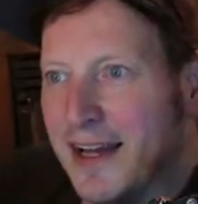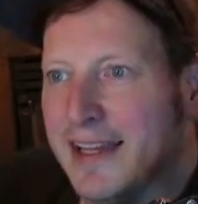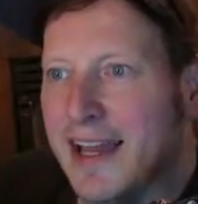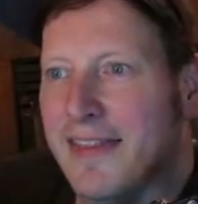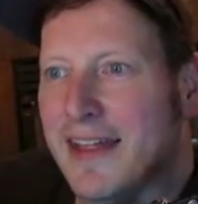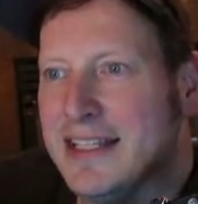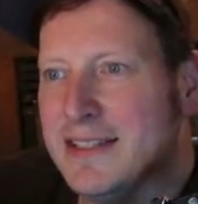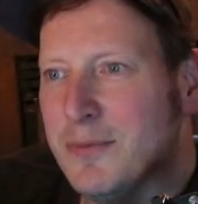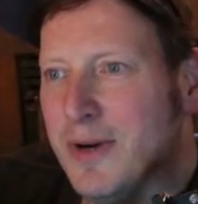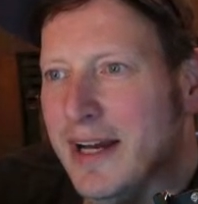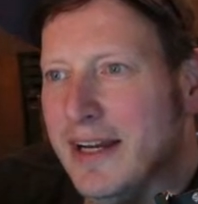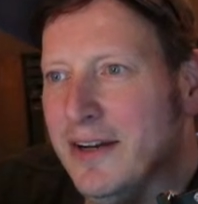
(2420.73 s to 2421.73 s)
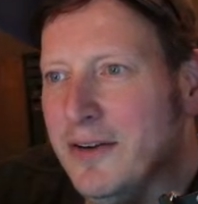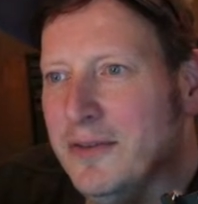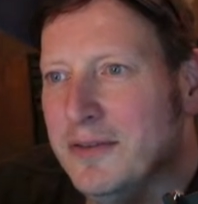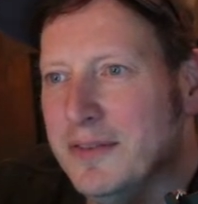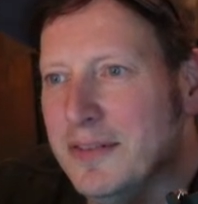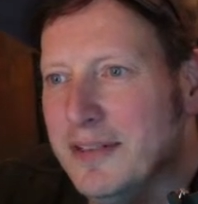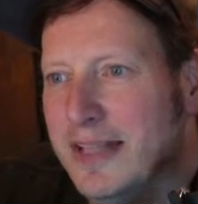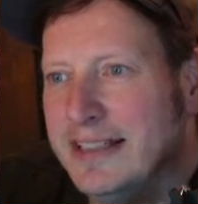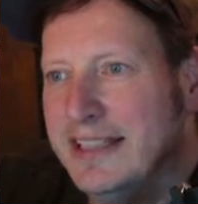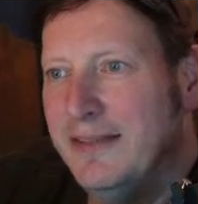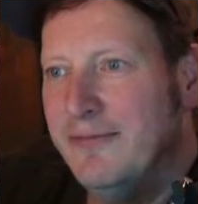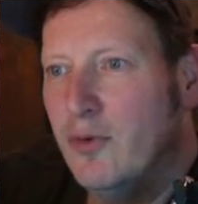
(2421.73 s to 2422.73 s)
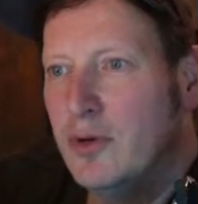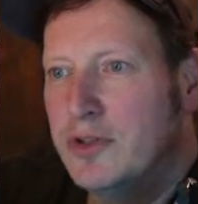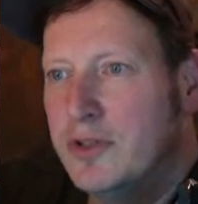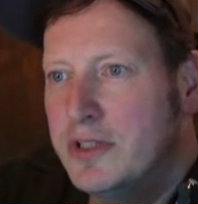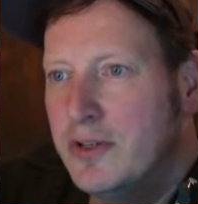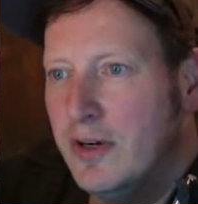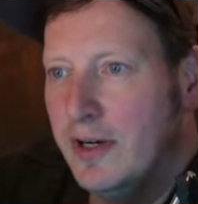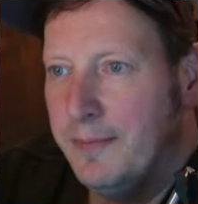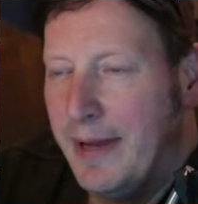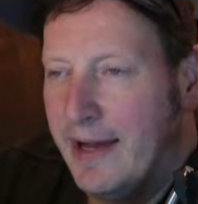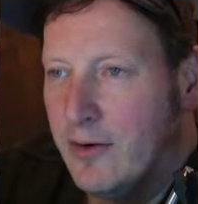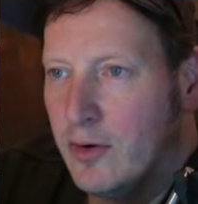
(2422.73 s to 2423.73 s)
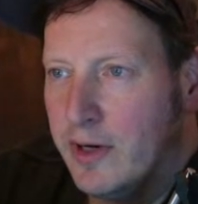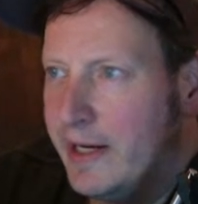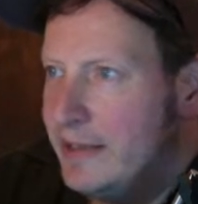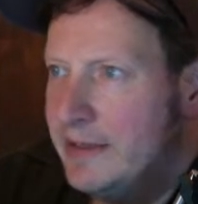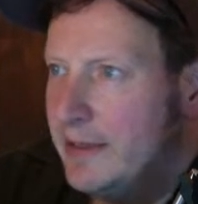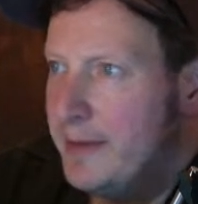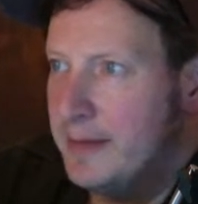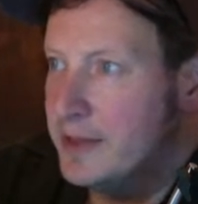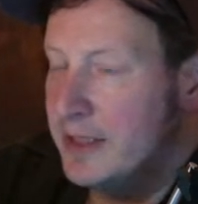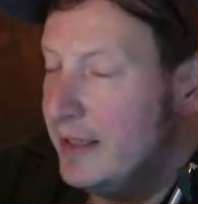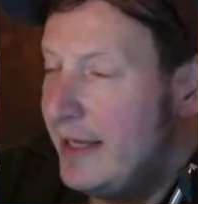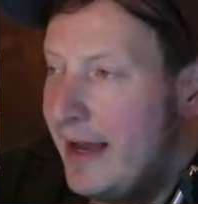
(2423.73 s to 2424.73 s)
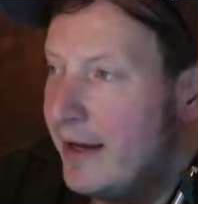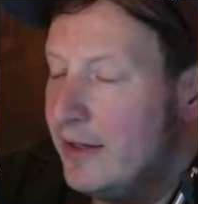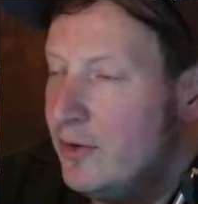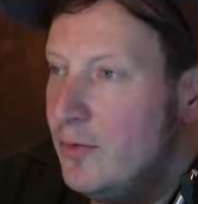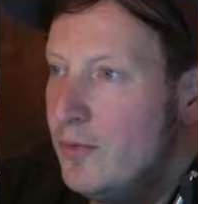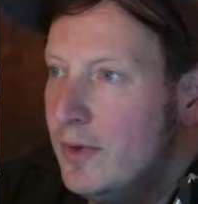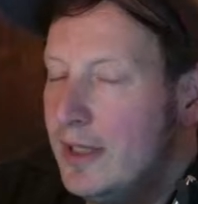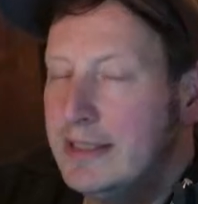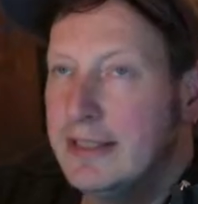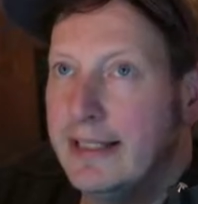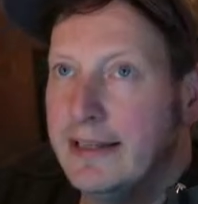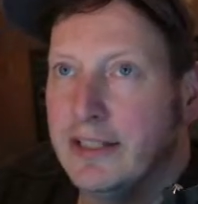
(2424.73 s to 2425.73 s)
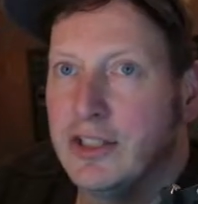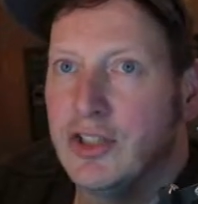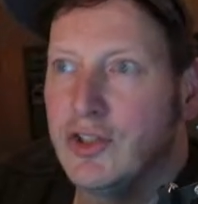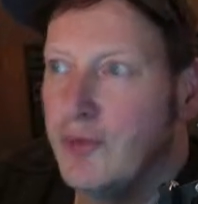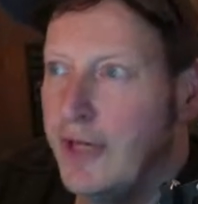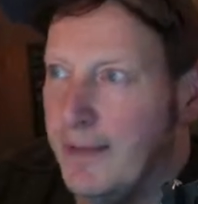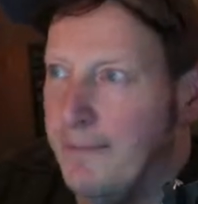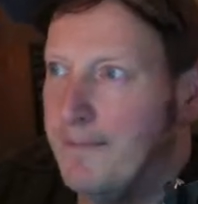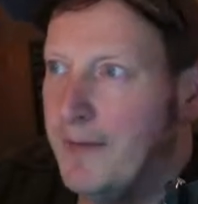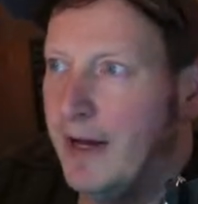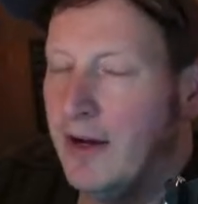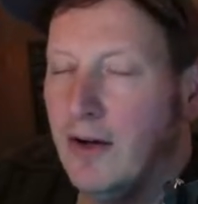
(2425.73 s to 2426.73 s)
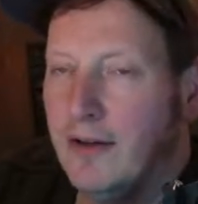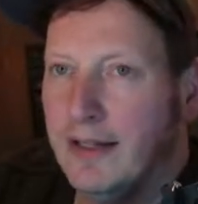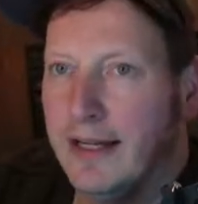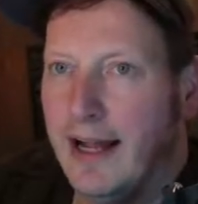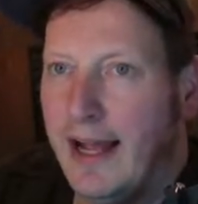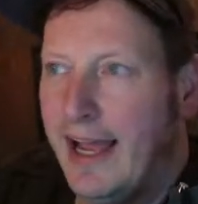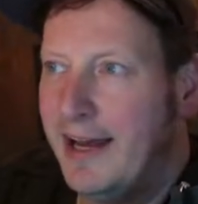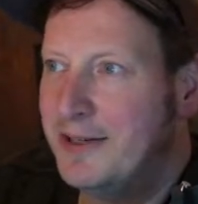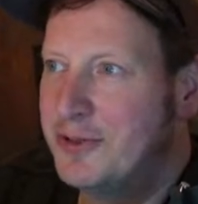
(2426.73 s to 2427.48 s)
Yeah, that's why I don't like Team Fortress or Battle Royale type games. Yeah, it's like the stream. I had a